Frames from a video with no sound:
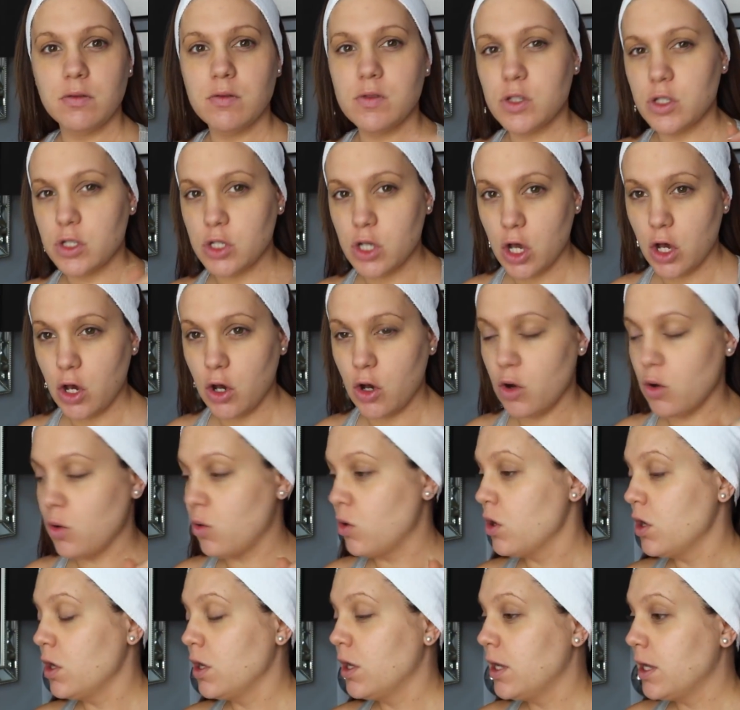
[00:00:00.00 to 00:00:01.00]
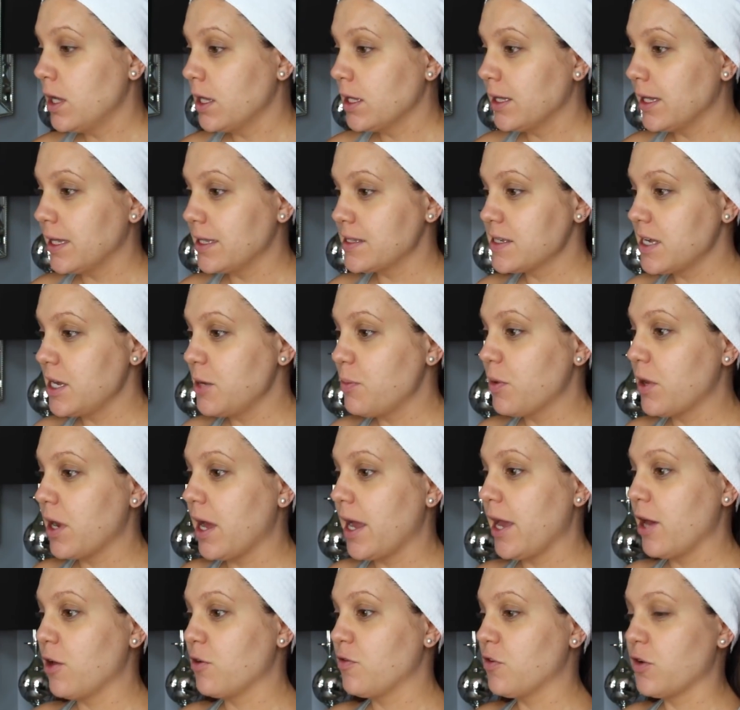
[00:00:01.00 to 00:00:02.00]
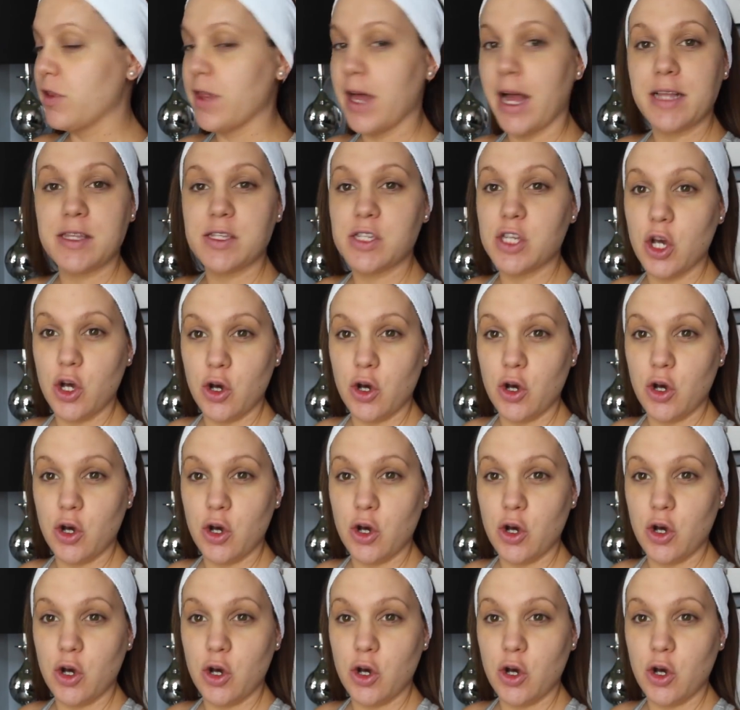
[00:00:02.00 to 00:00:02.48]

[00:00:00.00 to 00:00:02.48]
So let's keep an eye out for that.